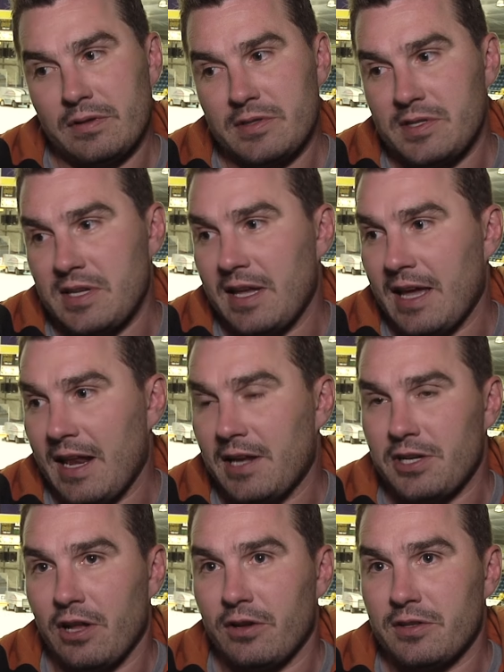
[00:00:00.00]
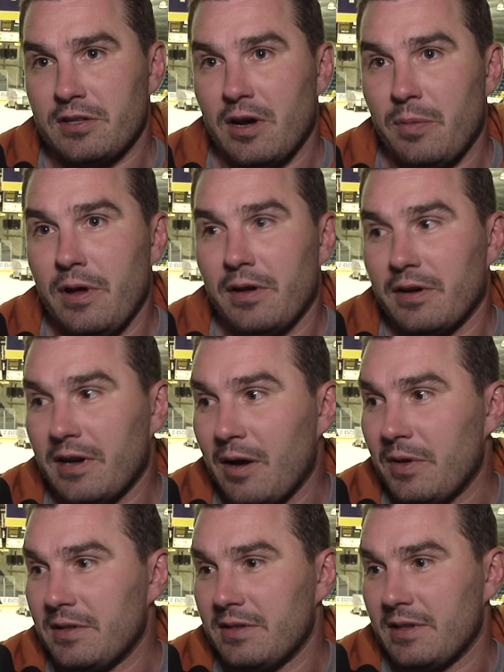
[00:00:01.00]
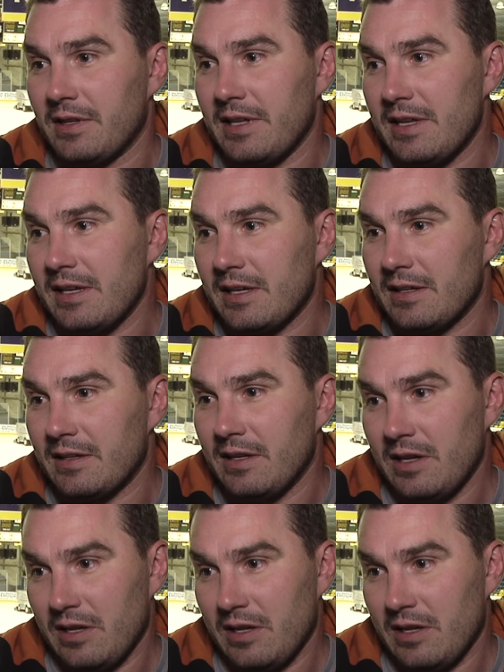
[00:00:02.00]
seeing NHLers come into the league and